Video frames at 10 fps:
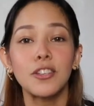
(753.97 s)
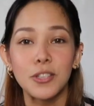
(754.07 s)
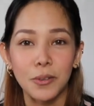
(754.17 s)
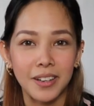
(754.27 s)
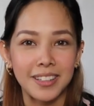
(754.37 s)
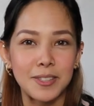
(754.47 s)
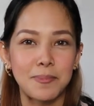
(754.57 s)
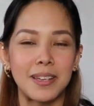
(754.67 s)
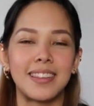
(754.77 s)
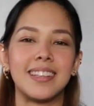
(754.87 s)
So we're gonna
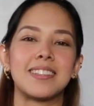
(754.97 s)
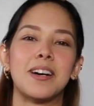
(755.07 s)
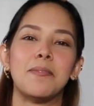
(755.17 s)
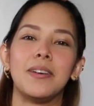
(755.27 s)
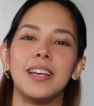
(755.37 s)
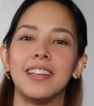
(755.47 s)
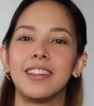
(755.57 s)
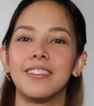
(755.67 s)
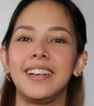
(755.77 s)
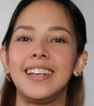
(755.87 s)
speed this up
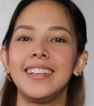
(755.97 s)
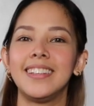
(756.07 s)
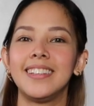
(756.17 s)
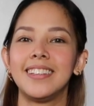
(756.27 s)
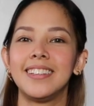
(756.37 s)
in 3,